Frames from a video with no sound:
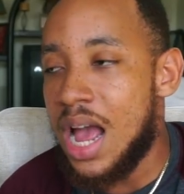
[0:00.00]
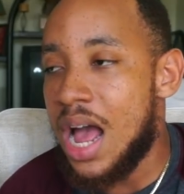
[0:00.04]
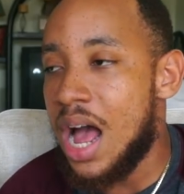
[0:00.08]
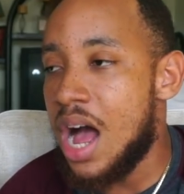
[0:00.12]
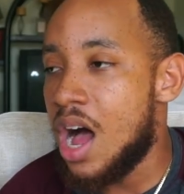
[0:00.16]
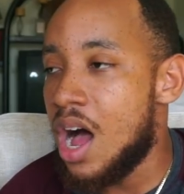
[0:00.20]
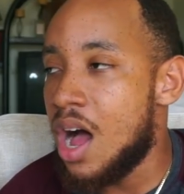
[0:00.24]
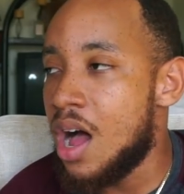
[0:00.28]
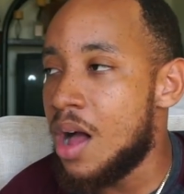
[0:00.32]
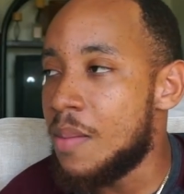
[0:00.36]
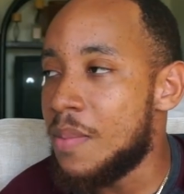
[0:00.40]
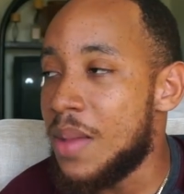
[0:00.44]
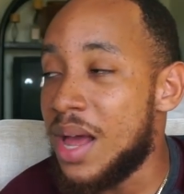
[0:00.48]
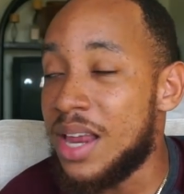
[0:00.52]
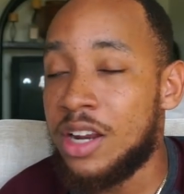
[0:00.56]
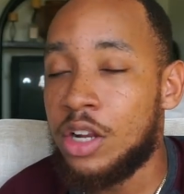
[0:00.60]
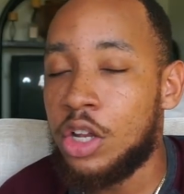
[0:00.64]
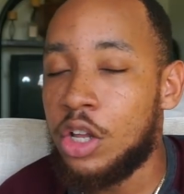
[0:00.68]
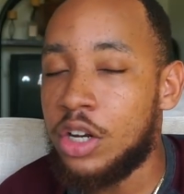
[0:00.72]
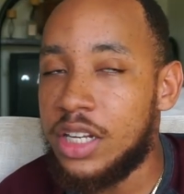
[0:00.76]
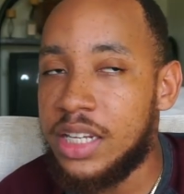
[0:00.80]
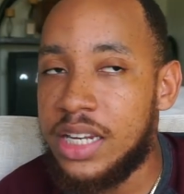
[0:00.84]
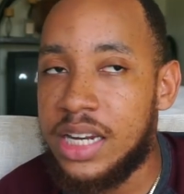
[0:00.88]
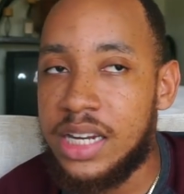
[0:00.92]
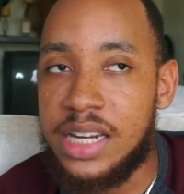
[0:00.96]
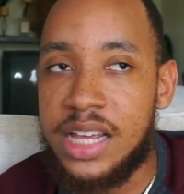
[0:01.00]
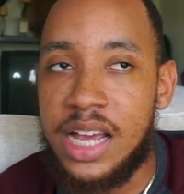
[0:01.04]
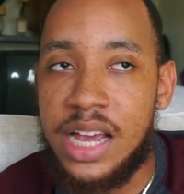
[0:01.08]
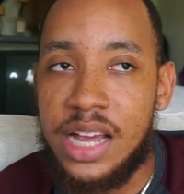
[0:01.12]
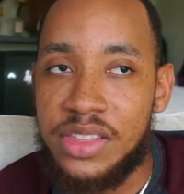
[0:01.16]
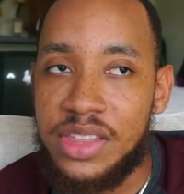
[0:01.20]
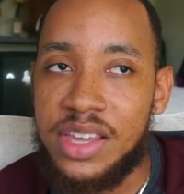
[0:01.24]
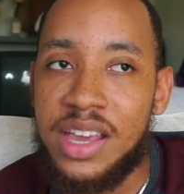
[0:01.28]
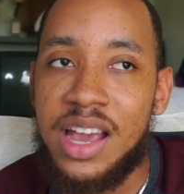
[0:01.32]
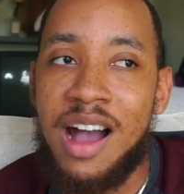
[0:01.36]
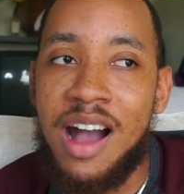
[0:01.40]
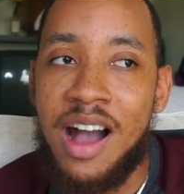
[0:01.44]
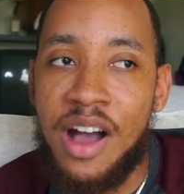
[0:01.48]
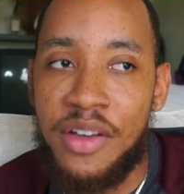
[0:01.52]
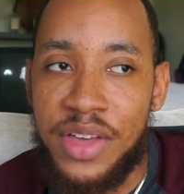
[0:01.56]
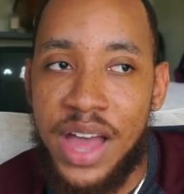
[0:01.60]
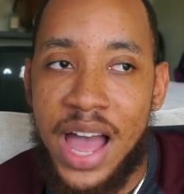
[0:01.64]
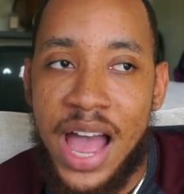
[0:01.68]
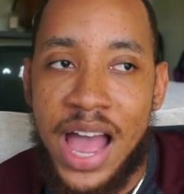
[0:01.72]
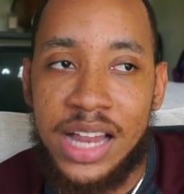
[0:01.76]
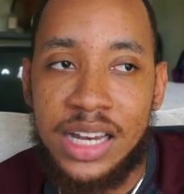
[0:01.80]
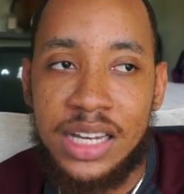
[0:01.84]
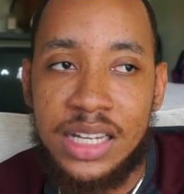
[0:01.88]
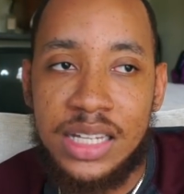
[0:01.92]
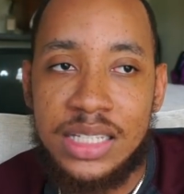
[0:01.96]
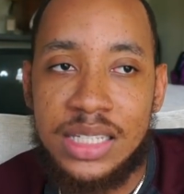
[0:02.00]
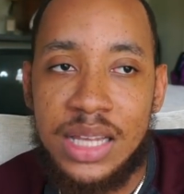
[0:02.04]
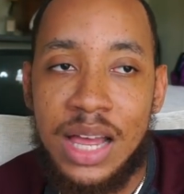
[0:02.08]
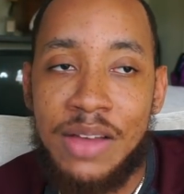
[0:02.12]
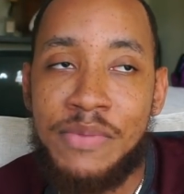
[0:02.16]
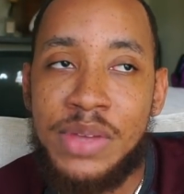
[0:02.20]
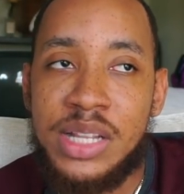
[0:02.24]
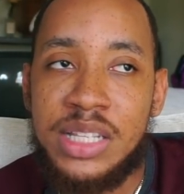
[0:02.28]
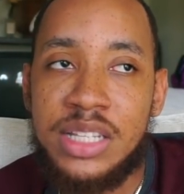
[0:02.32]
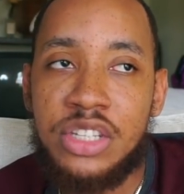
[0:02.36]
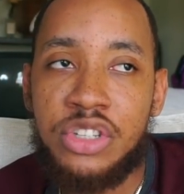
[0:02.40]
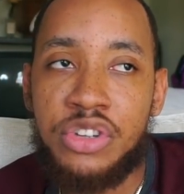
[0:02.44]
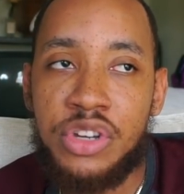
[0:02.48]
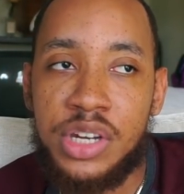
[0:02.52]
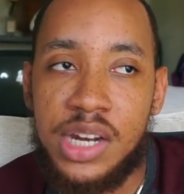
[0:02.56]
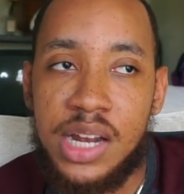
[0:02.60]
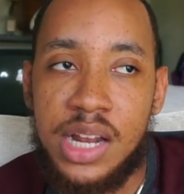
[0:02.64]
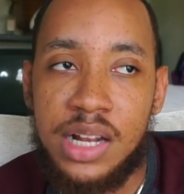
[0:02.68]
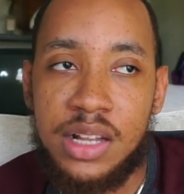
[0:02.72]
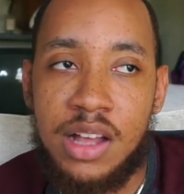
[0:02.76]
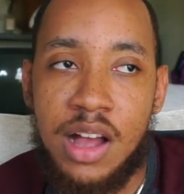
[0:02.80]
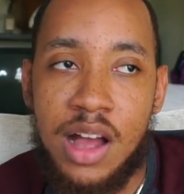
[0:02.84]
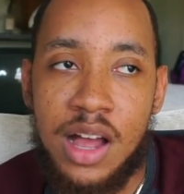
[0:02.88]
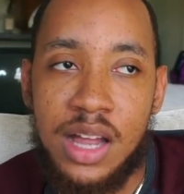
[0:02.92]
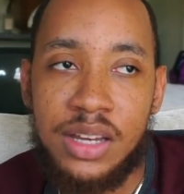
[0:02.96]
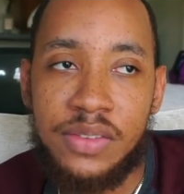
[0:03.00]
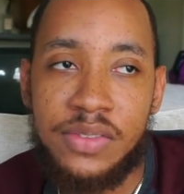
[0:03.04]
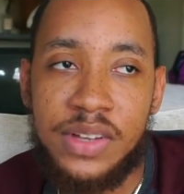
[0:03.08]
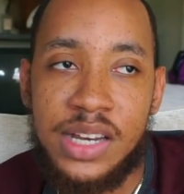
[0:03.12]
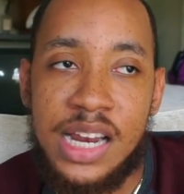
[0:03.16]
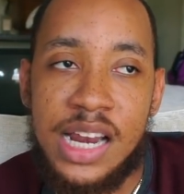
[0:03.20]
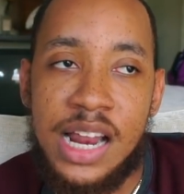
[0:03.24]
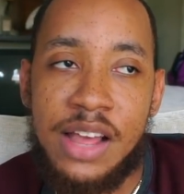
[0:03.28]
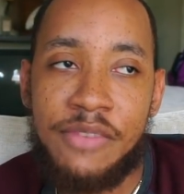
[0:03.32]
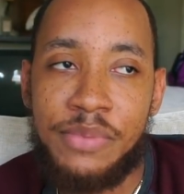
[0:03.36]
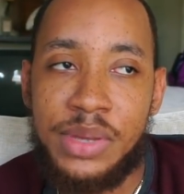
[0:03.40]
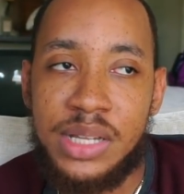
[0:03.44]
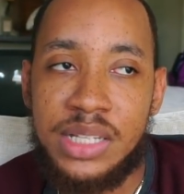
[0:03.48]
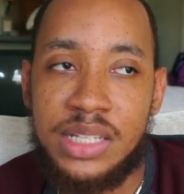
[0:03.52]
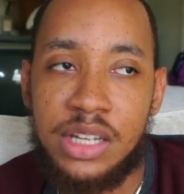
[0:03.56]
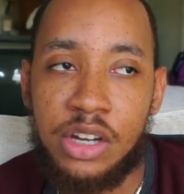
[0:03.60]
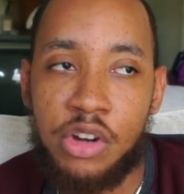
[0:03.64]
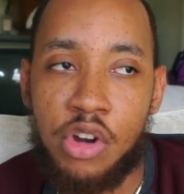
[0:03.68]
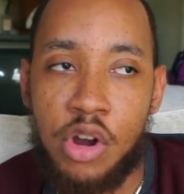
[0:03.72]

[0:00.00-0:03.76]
And a lot of the other islands, I've been to Trinidad Carnival and I've been to